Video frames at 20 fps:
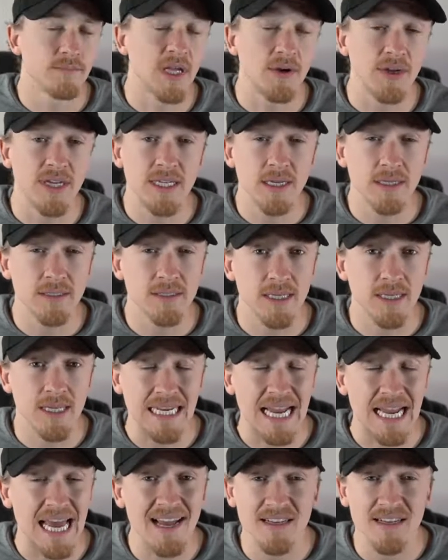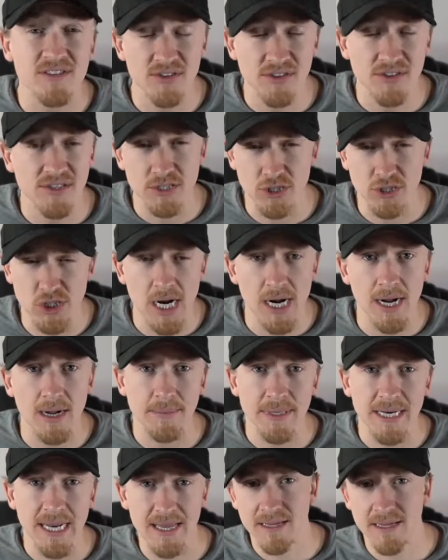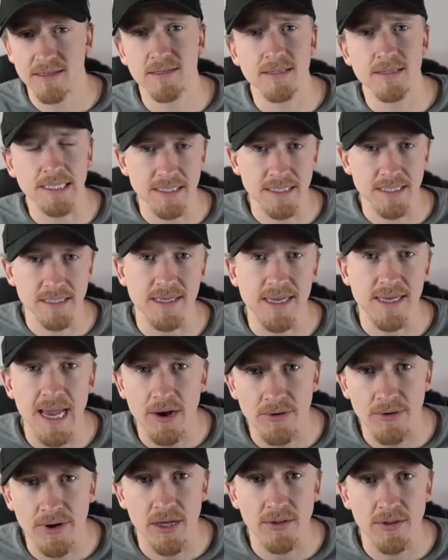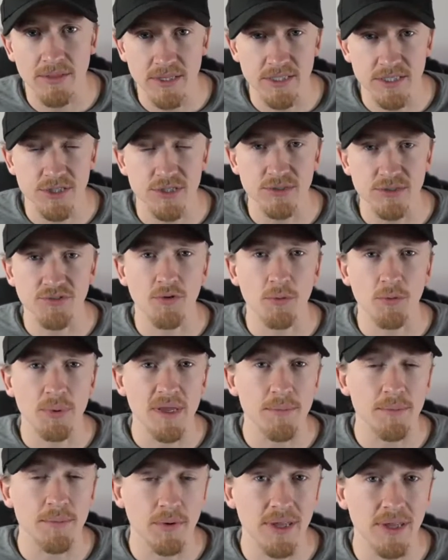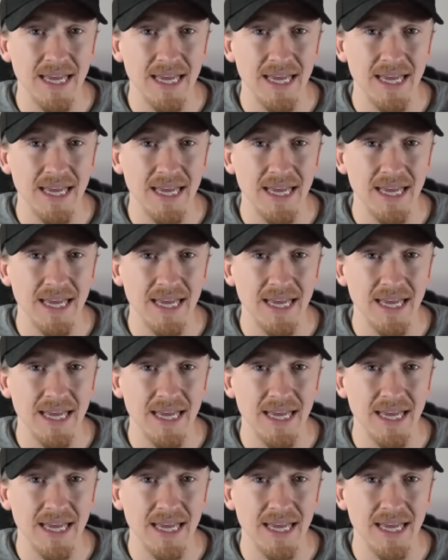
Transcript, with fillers: Now, he does an excellent job at handling these account health issues for people,